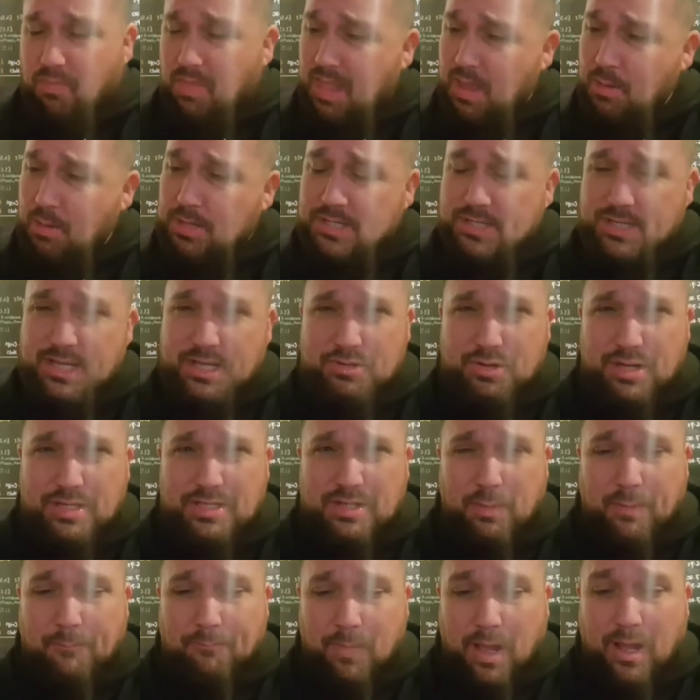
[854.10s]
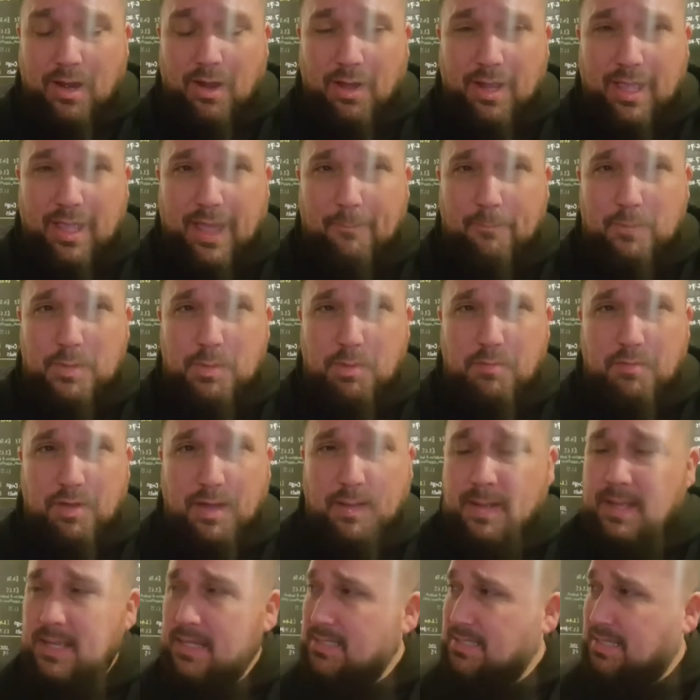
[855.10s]
which is an interesting one. I like it, to be fair.
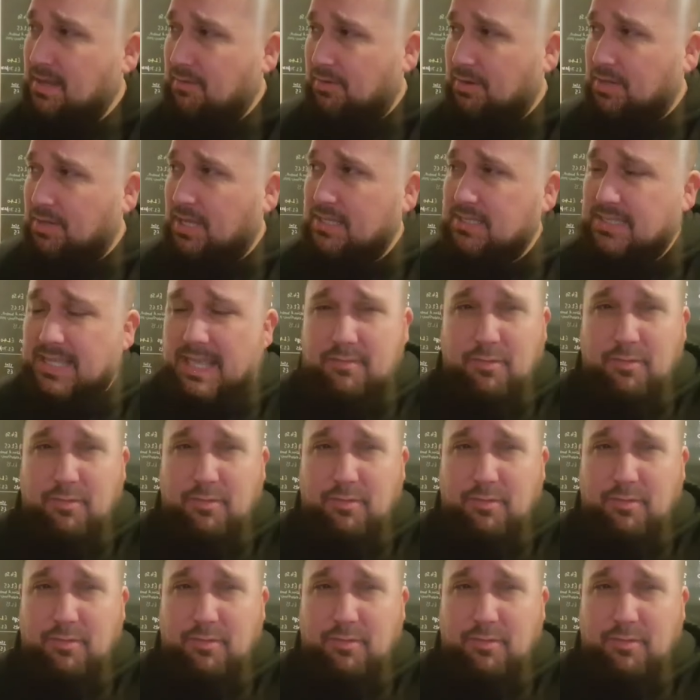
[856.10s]
Different, don't see it very